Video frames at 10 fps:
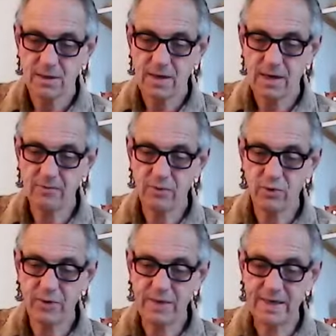Our
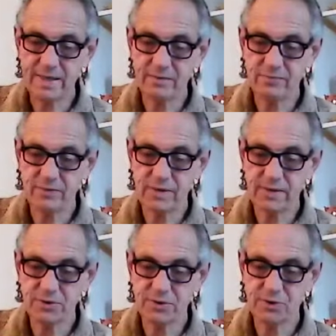organic
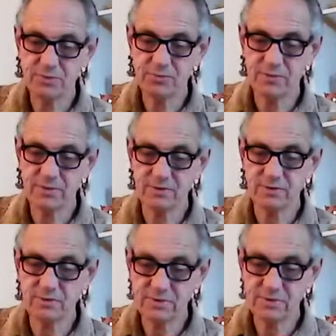relationship with the
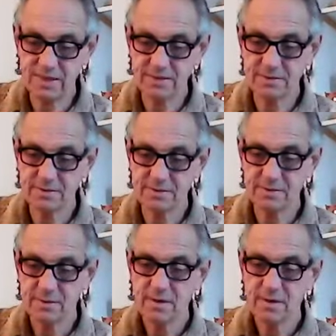totality